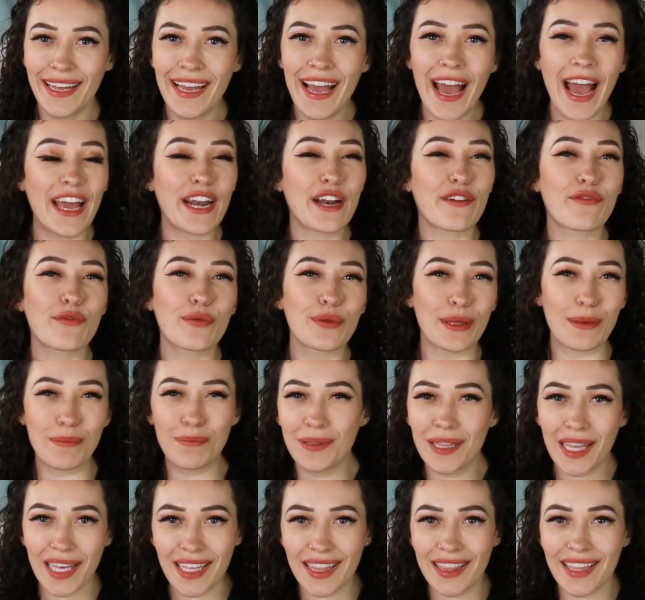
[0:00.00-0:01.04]
I never really
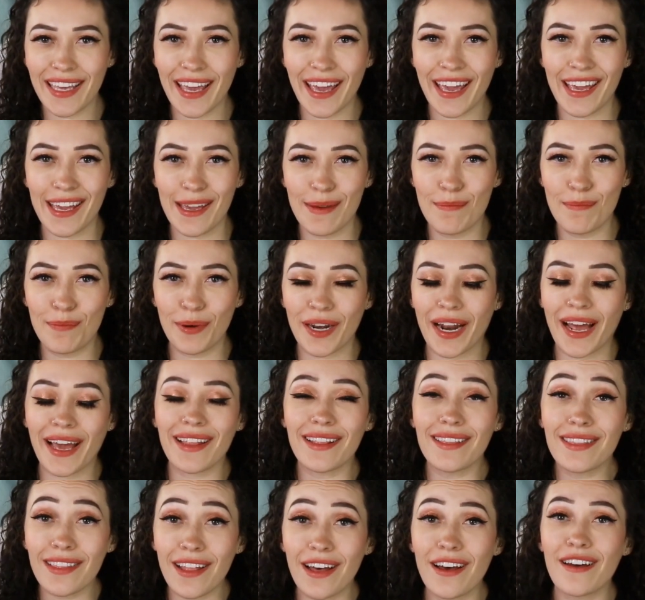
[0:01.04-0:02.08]
played the game, but I
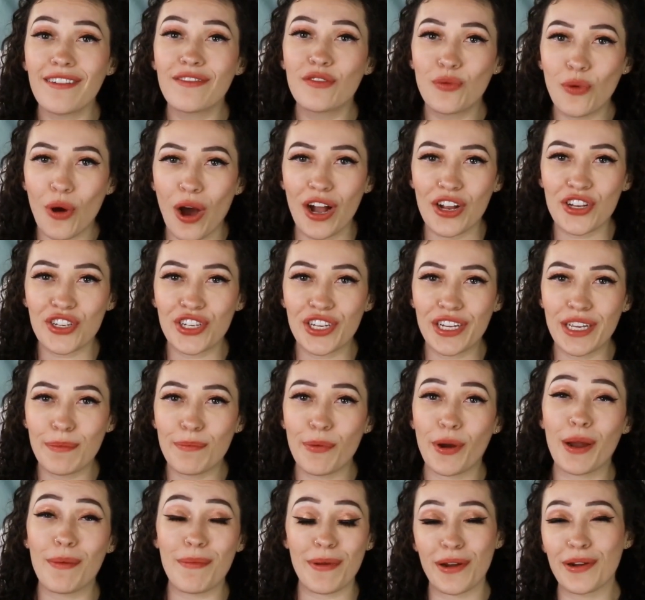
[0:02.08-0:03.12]
loved watching
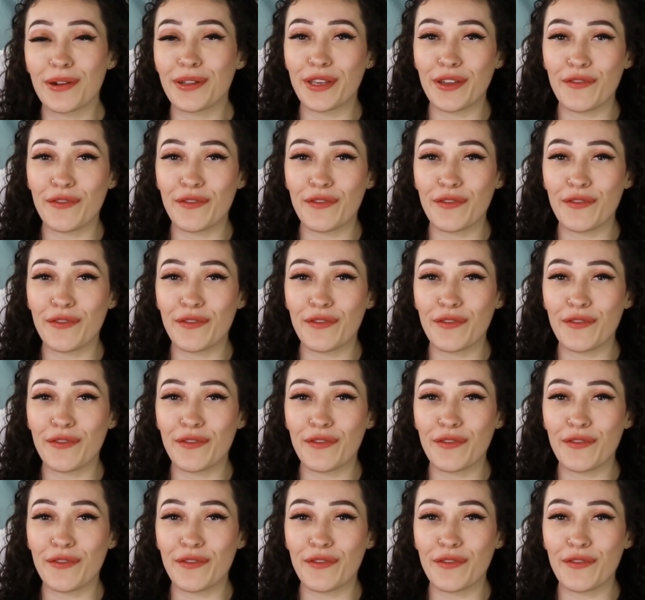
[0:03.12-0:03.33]
primarily